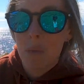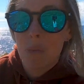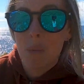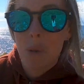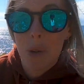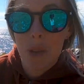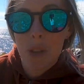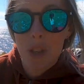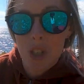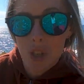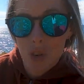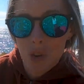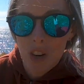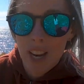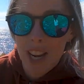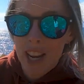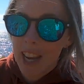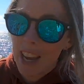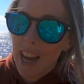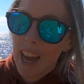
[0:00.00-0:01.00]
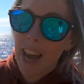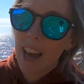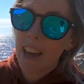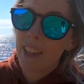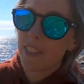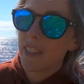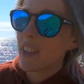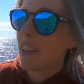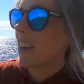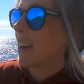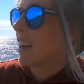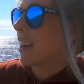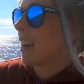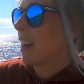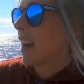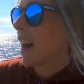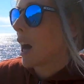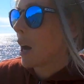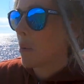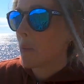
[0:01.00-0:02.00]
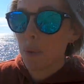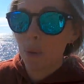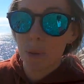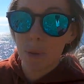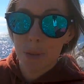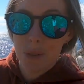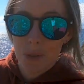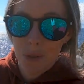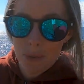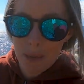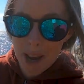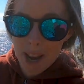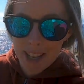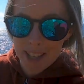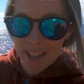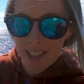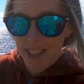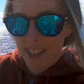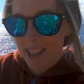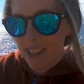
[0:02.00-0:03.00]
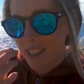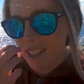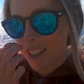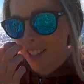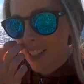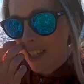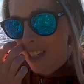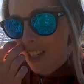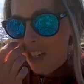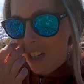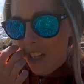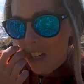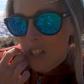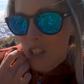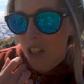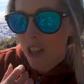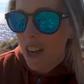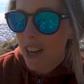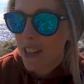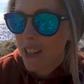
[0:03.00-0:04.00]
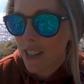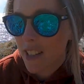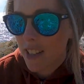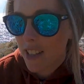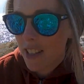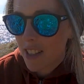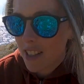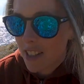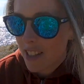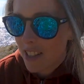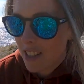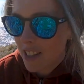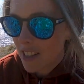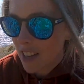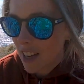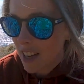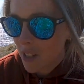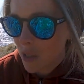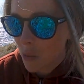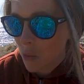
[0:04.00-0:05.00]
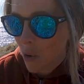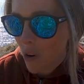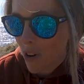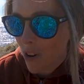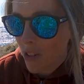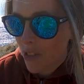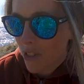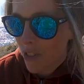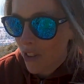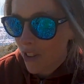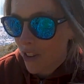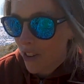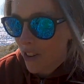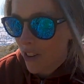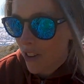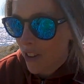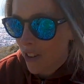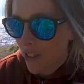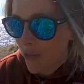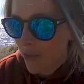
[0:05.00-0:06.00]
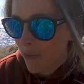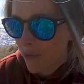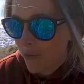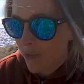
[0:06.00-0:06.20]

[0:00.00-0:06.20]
but the tree and the apples remained. So that's what the